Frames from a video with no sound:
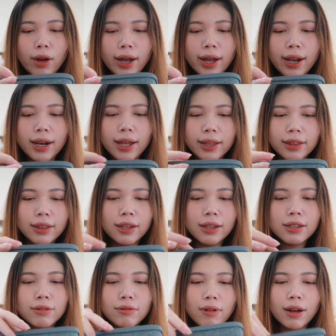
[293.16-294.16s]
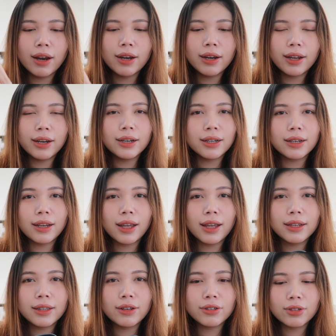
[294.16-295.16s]
I like this one. And
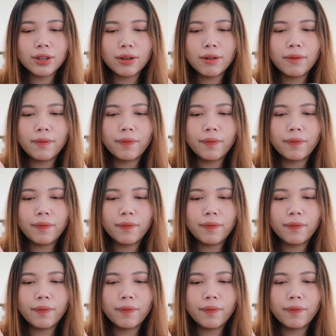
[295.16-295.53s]
then there's a